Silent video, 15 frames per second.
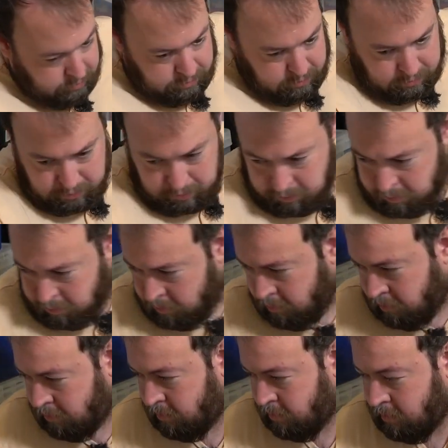Ooh.
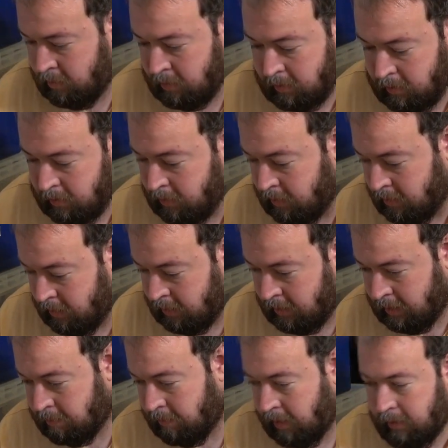
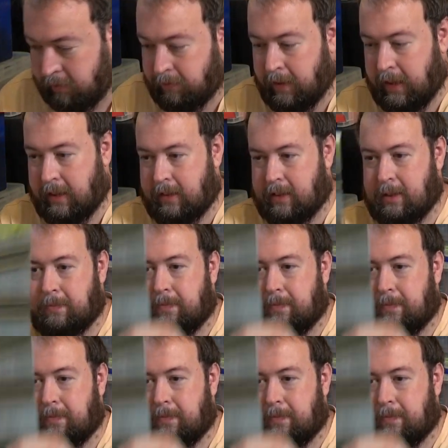It might fit.